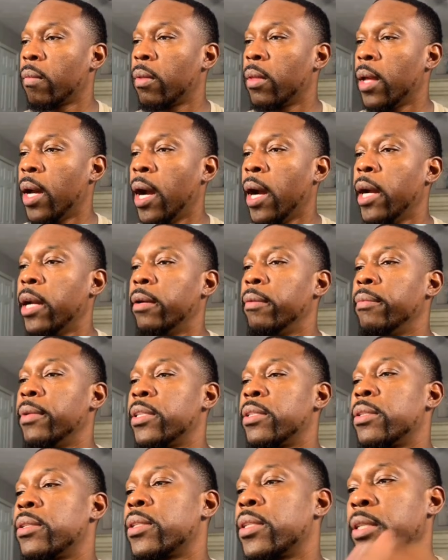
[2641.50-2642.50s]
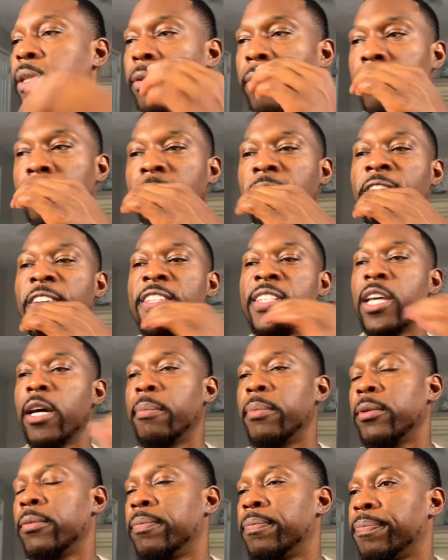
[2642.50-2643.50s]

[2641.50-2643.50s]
All right. This is a good example.